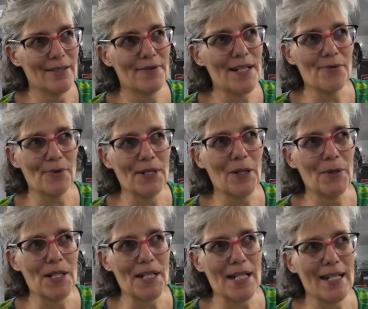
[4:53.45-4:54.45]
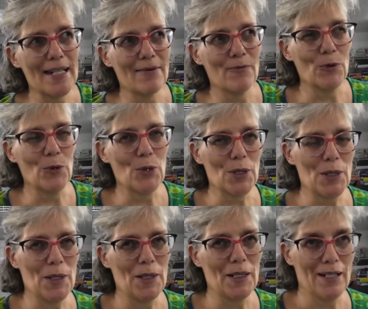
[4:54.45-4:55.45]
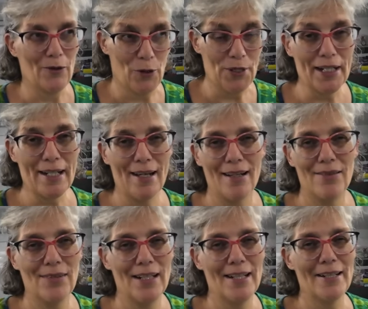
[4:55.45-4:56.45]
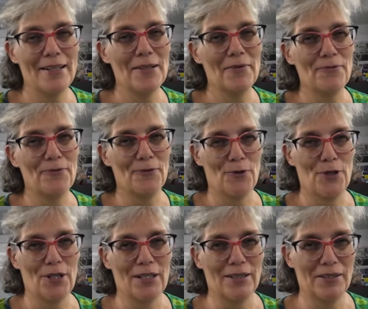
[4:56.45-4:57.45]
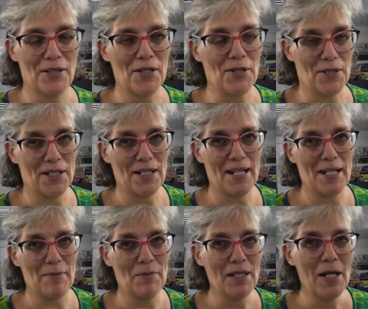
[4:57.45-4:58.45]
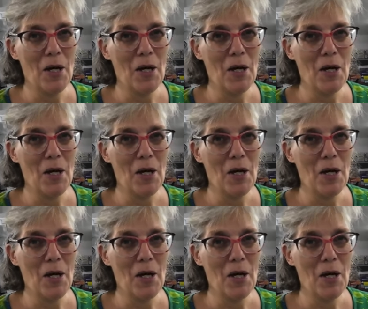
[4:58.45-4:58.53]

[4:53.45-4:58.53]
If he's doing outside work on the caravan for a certain time,